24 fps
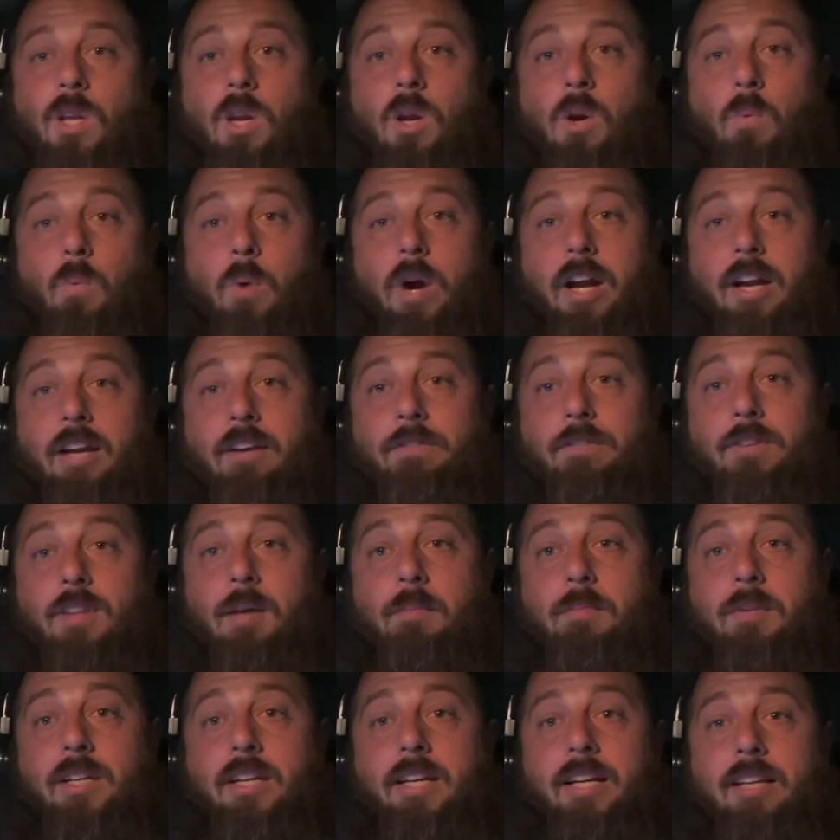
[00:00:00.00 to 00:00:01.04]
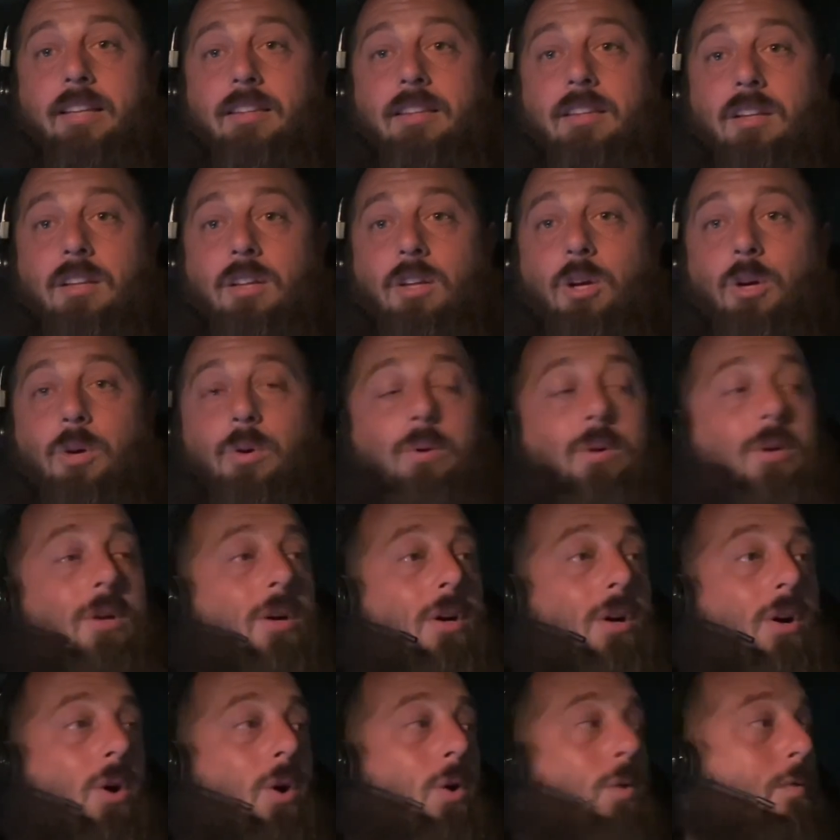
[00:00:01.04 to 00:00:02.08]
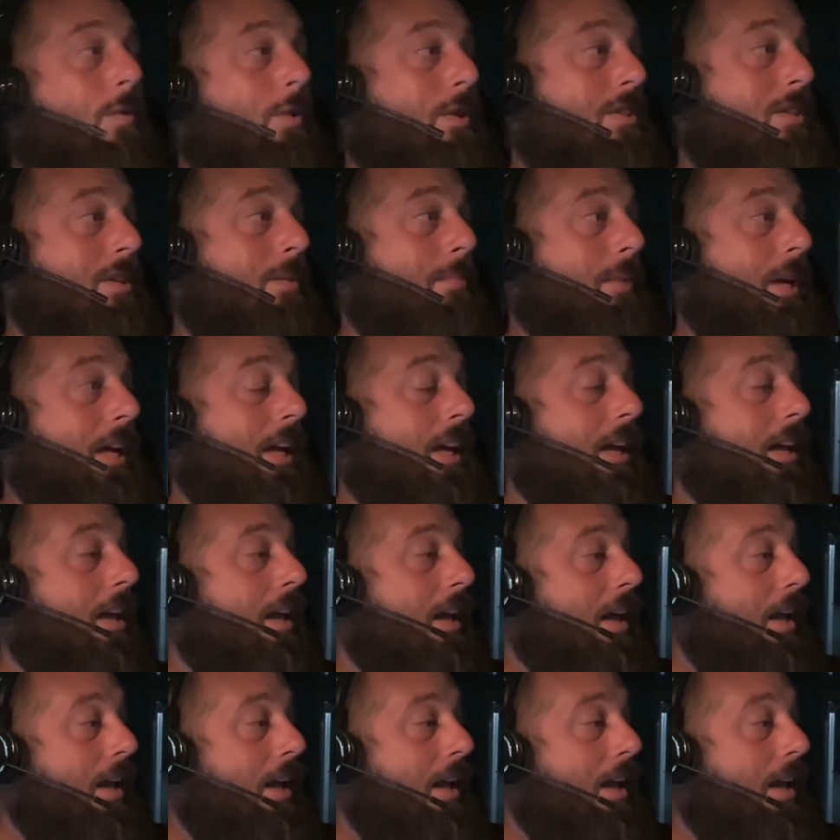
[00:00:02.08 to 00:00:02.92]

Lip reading: waiting for them to get the load over to me.